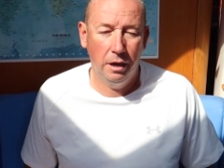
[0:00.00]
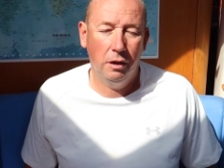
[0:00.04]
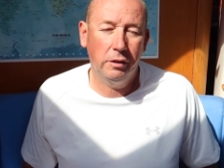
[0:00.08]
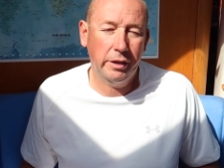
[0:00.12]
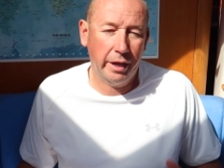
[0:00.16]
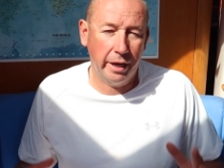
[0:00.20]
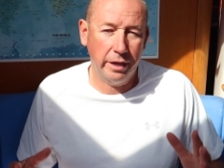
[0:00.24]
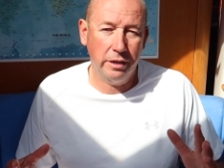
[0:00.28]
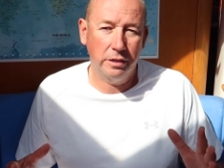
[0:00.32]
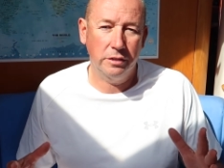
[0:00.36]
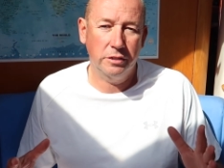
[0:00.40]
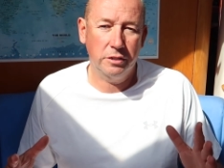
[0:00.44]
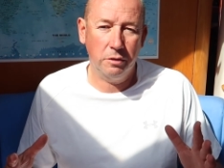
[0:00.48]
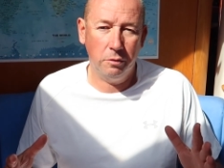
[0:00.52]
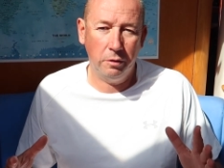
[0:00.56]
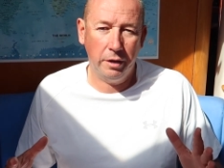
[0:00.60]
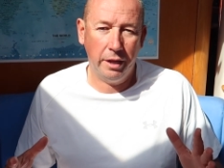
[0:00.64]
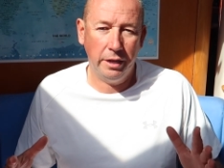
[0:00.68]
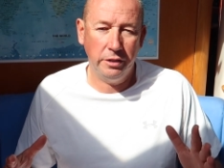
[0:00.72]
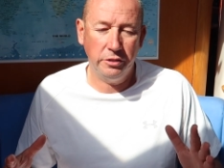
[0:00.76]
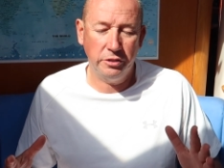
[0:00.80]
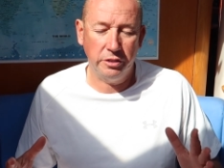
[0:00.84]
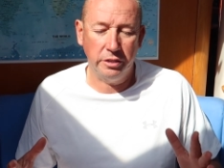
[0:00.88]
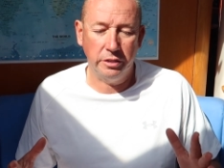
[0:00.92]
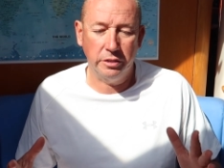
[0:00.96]
Okay, so on
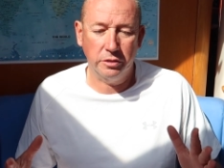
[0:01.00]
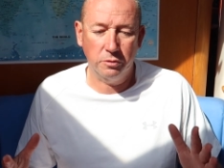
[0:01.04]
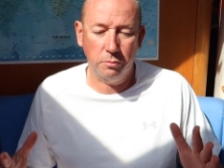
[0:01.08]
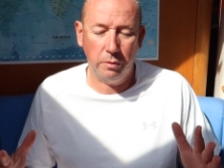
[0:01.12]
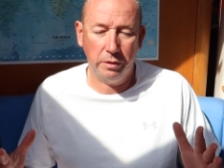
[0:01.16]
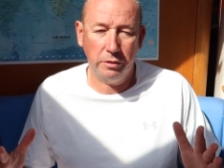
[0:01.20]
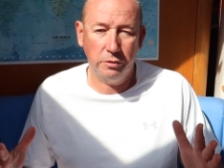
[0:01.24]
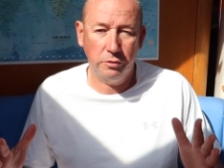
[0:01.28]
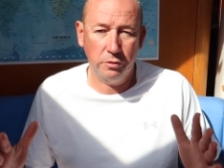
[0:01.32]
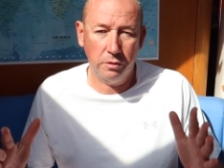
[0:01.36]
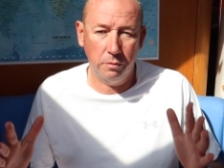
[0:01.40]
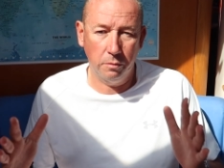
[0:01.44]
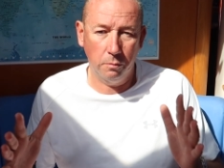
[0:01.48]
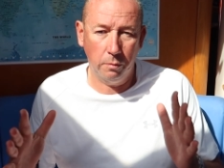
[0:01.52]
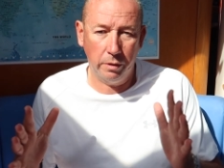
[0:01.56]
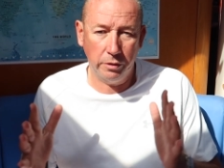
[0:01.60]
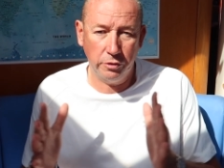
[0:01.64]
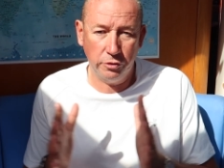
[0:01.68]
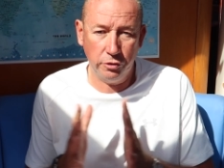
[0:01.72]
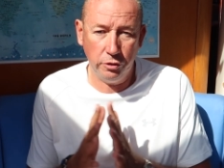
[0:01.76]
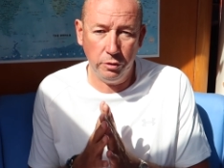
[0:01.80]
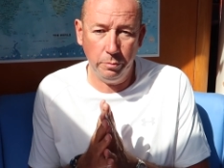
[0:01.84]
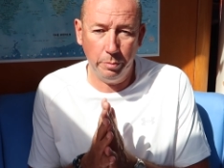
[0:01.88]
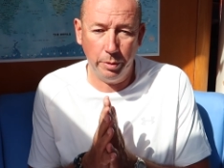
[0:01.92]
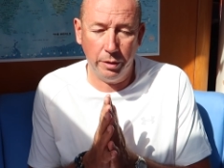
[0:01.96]
engines, when
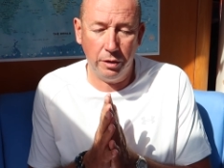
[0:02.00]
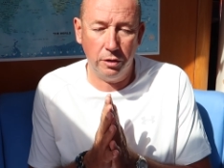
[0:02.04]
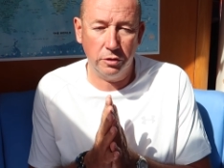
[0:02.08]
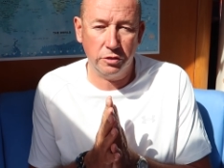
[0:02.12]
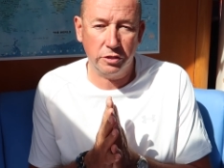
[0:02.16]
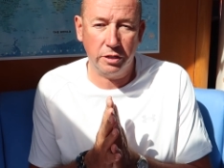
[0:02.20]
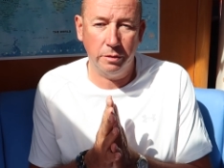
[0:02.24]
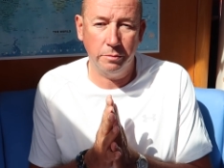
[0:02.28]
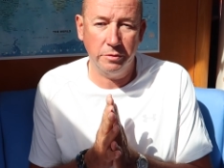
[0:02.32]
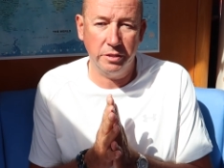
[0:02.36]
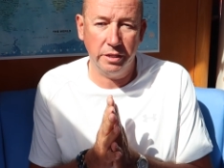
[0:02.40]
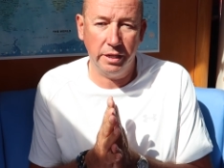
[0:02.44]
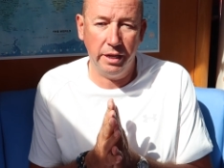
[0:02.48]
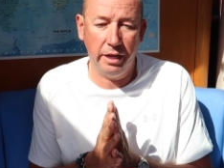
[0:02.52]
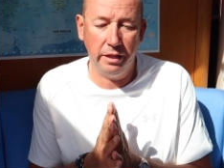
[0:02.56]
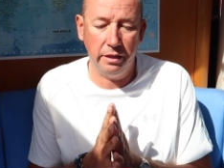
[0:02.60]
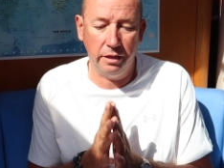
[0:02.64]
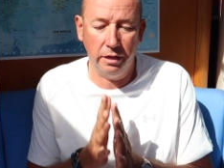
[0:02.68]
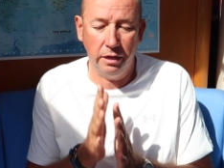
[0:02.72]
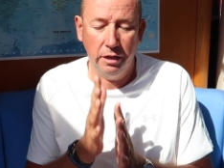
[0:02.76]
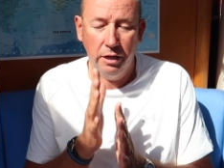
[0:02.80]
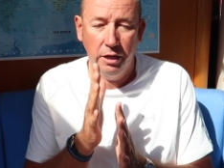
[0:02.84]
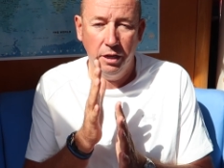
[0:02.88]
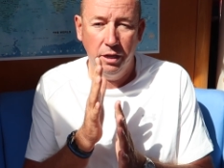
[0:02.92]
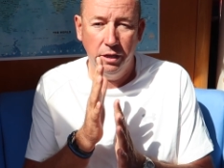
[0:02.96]
two parts come
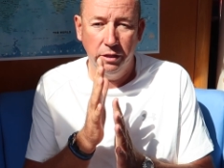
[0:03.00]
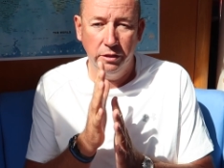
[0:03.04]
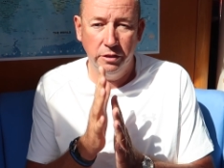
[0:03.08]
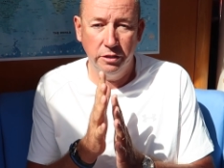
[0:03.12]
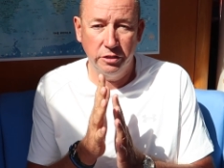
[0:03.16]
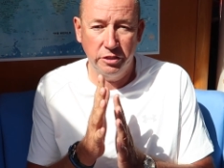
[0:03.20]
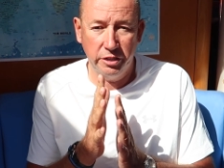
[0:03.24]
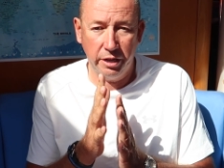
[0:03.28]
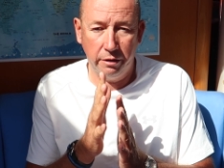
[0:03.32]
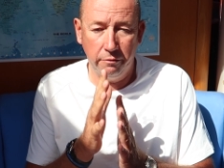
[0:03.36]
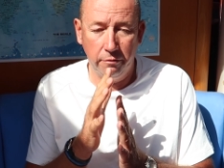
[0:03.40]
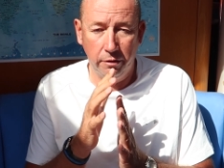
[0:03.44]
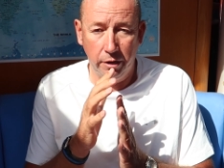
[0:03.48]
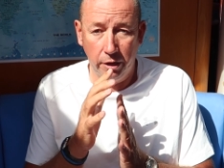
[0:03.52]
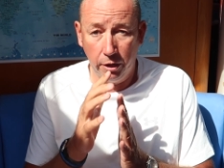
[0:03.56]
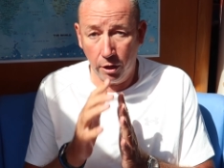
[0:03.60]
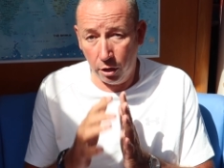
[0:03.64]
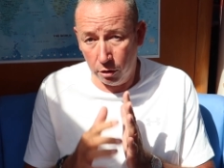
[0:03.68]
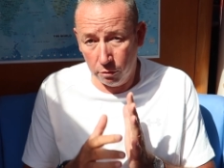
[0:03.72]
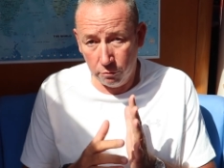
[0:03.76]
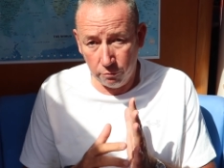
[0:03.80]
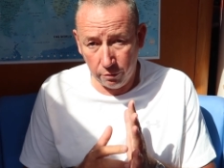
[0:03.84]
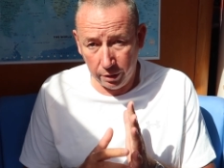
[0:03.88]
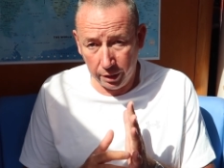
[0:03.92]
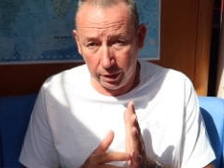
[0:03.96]
together, there's generally an
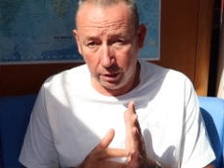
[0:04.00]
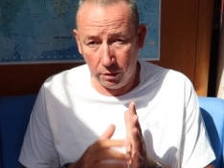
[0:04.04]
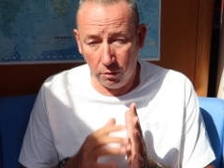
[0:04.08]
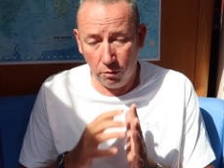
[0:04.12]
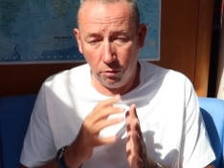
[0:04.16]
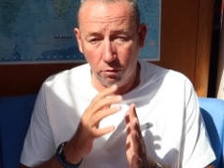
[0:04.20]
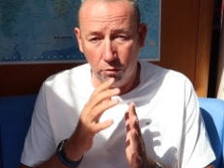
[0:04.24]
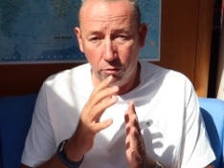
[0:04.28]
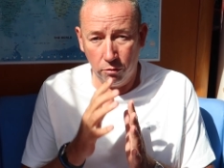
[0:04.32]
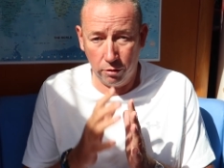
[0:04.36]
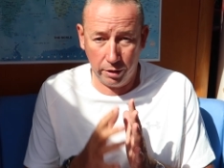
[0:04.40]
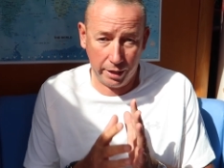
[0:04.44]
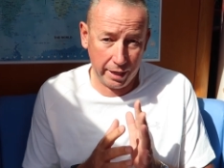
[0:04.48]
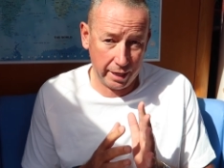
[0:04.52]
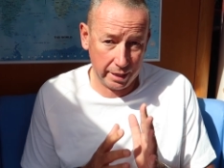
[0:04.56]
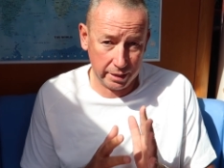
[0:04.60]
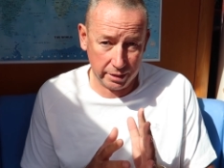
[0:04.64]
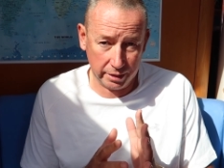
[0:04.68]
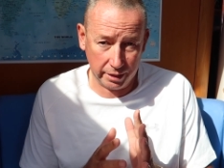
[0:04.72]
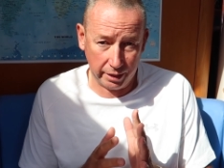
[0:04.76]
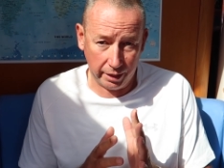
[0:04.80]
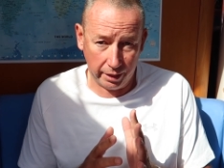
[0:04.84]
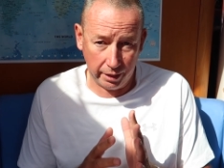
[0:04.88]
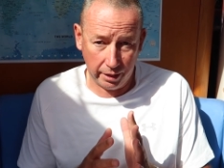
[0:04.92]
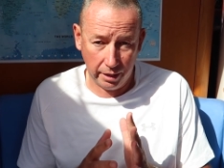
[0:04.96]
O-ring or a
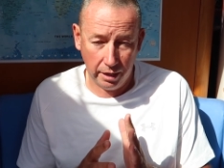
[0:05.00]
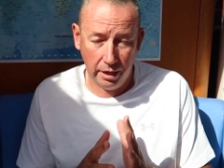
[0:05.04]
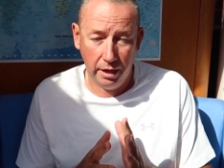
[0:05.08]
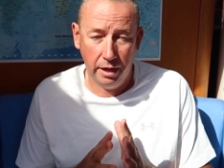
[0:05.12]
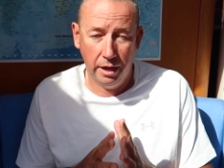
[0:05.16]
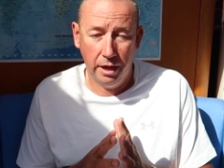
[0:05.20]
gasket,